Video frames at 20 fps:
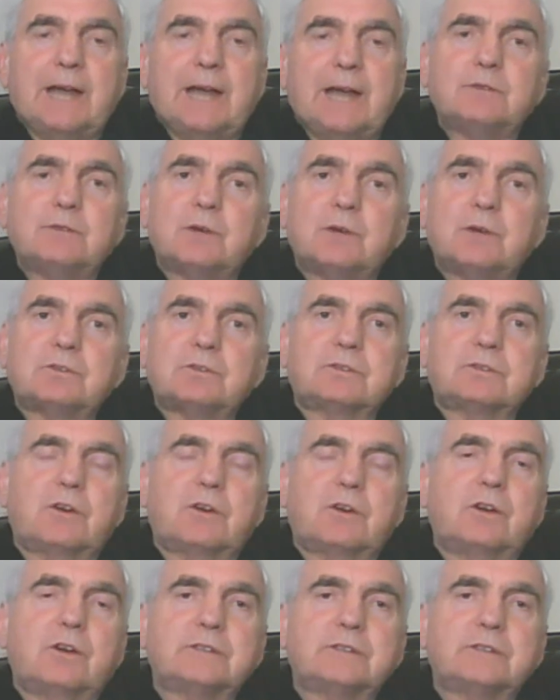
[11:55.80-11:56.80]
I'd go
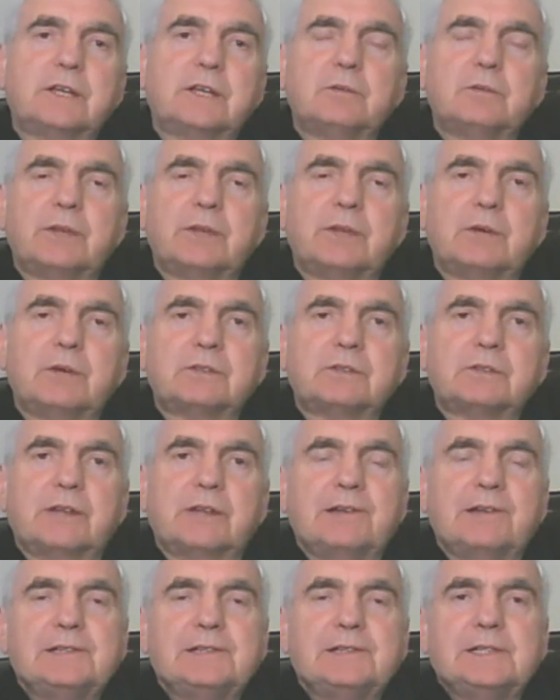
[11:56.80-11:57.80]
out all day without
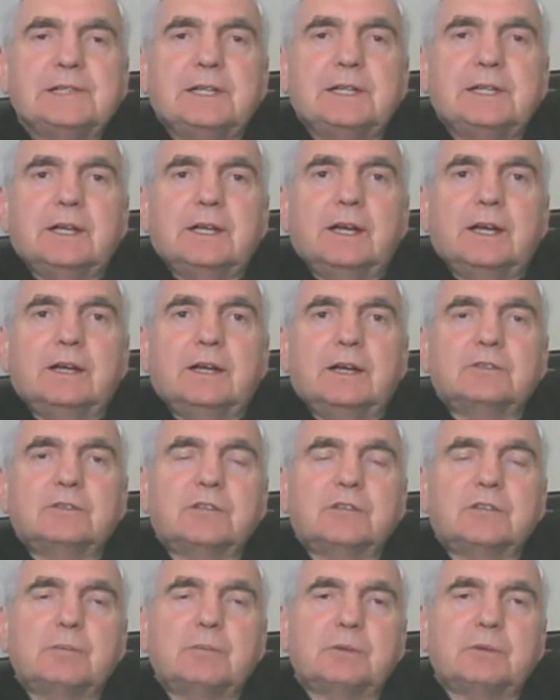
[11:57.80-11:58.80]
her
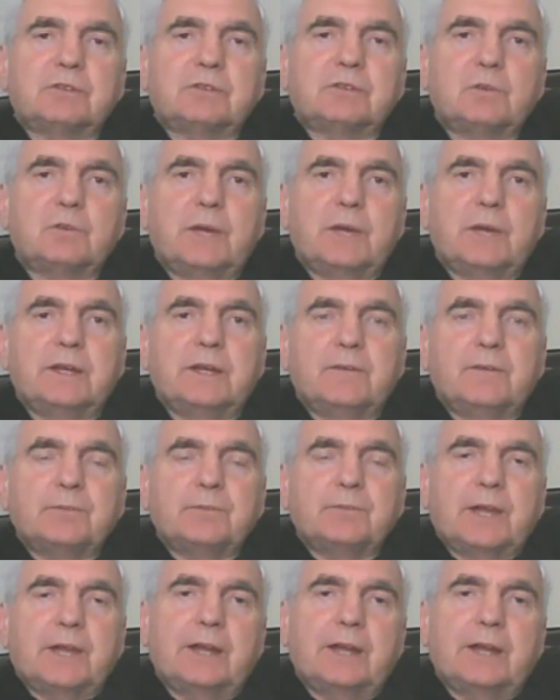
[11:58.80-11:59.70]
to keep out of the way.